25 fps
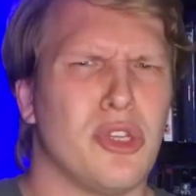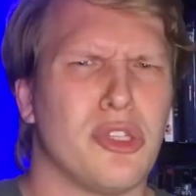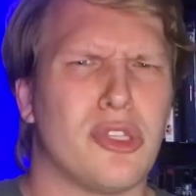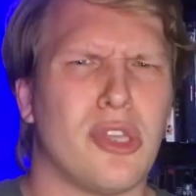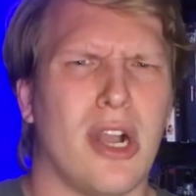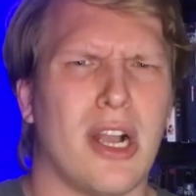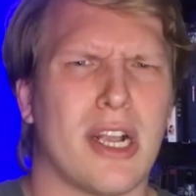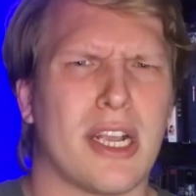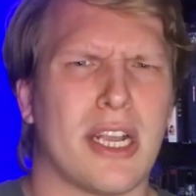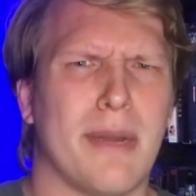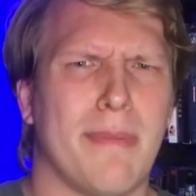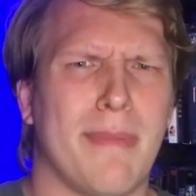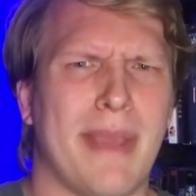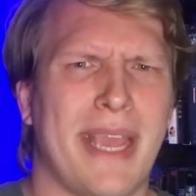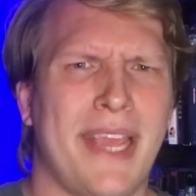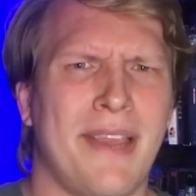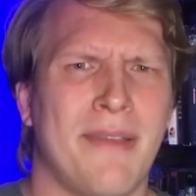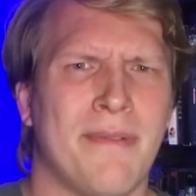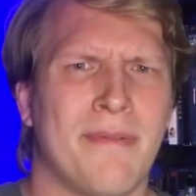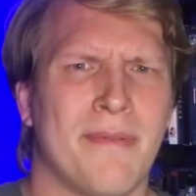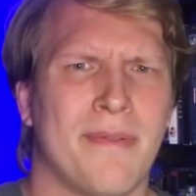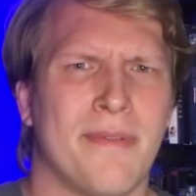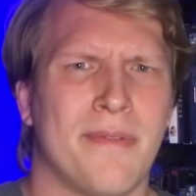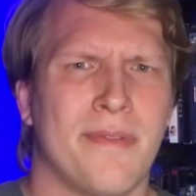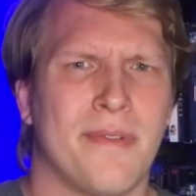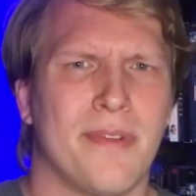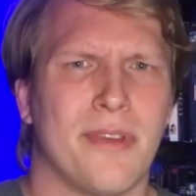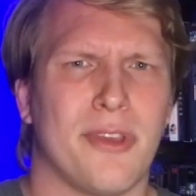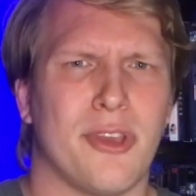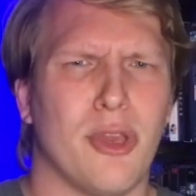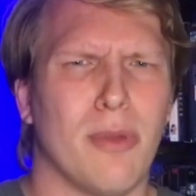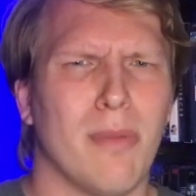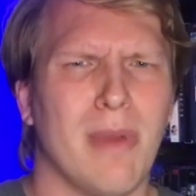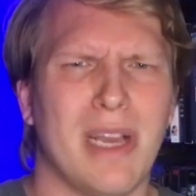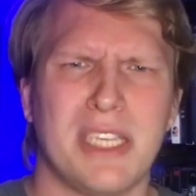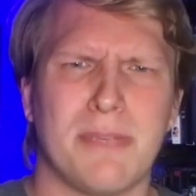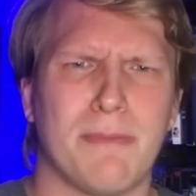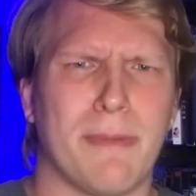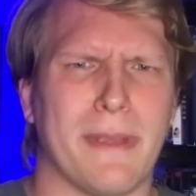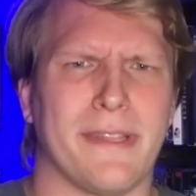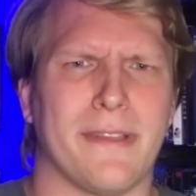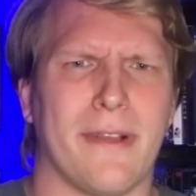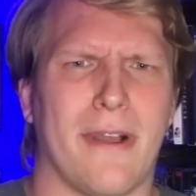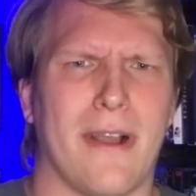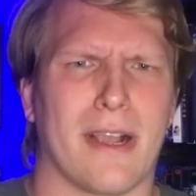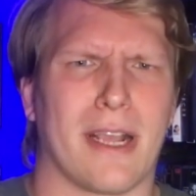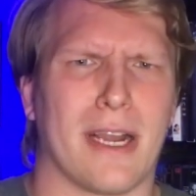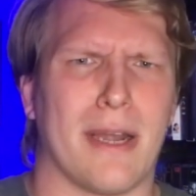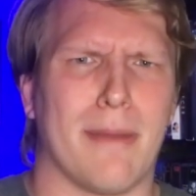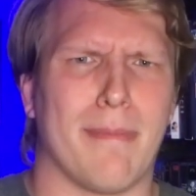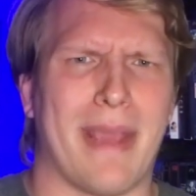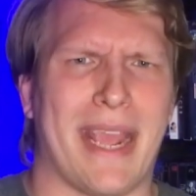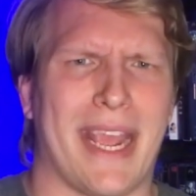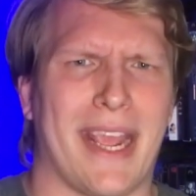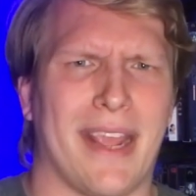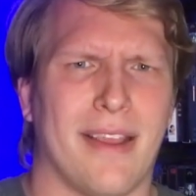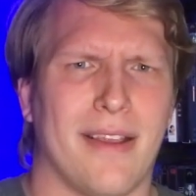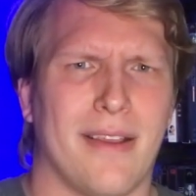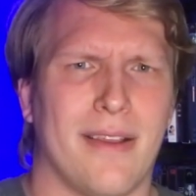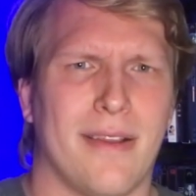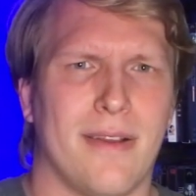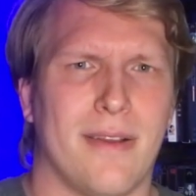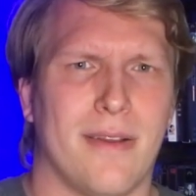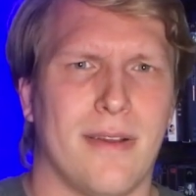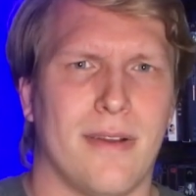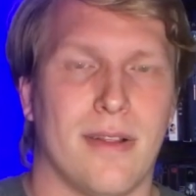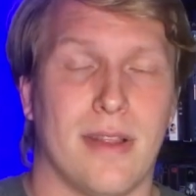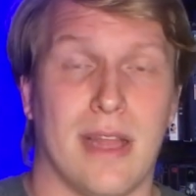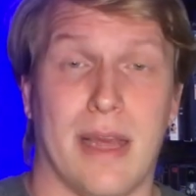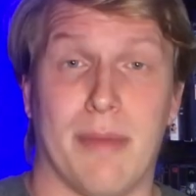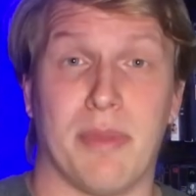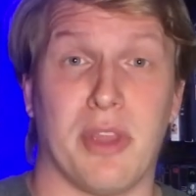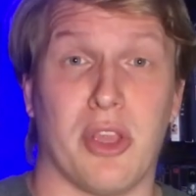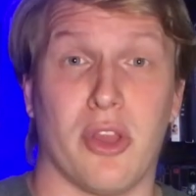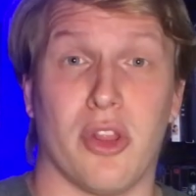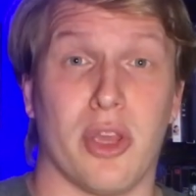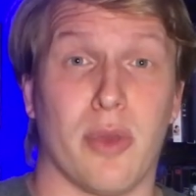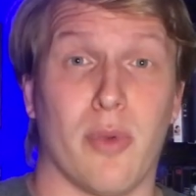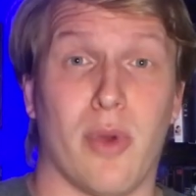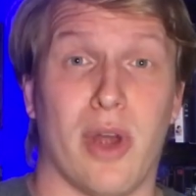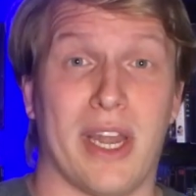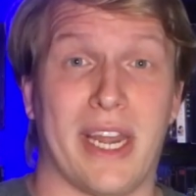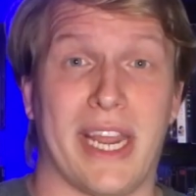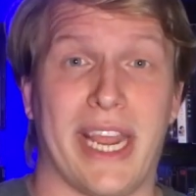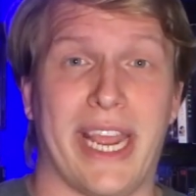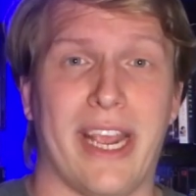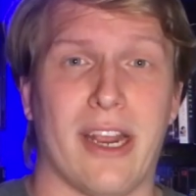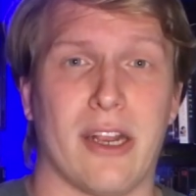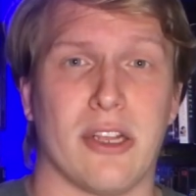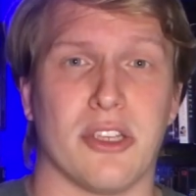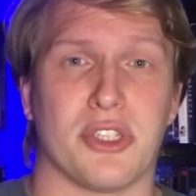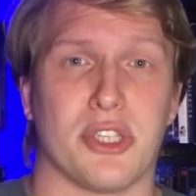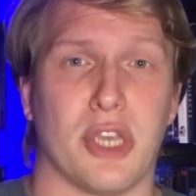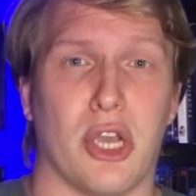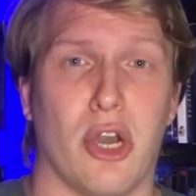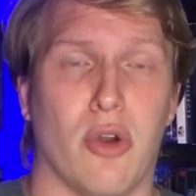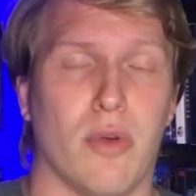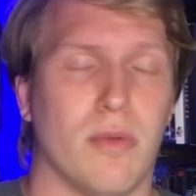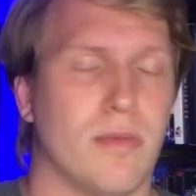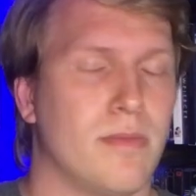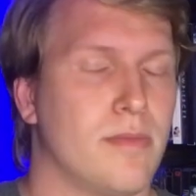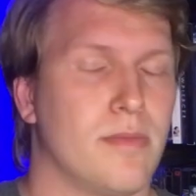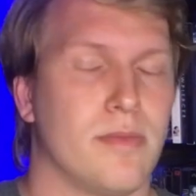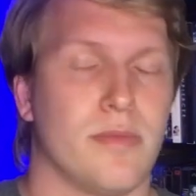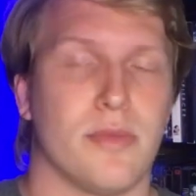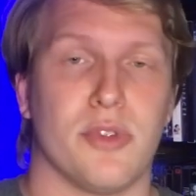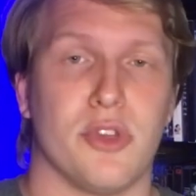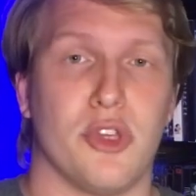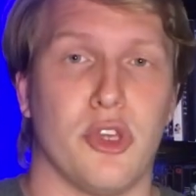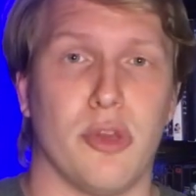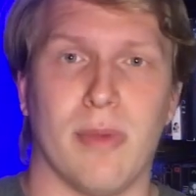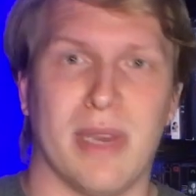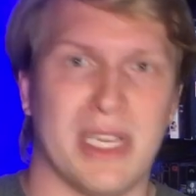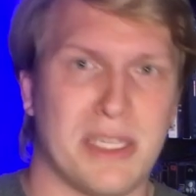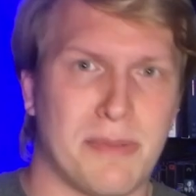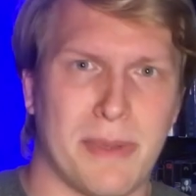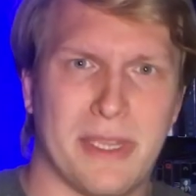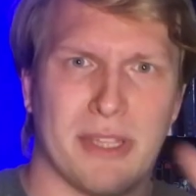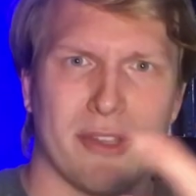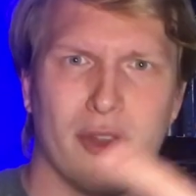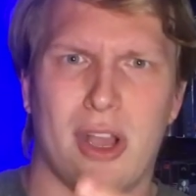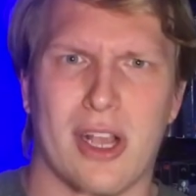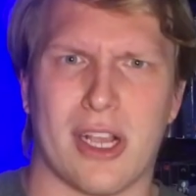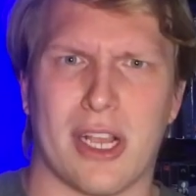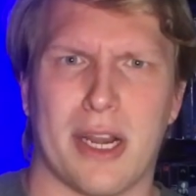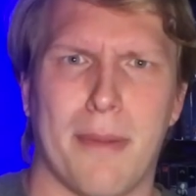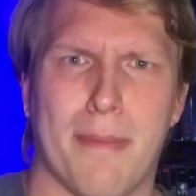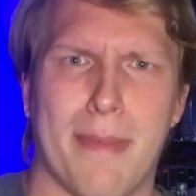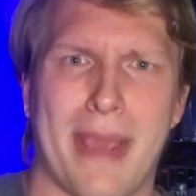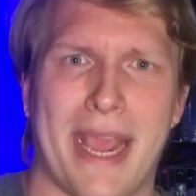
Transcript: You talking to me? You must be talking to me. I'm the only one here, so you must be talking to